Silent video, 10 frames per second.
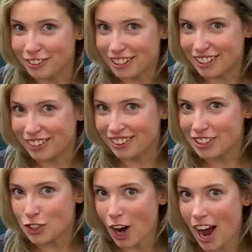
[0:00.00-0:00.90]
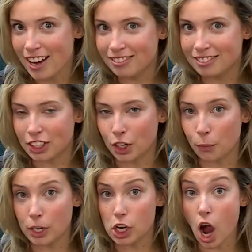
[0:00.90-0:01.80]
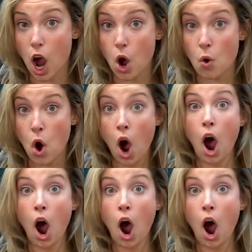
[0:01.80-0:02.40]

you think you can try? Here we go.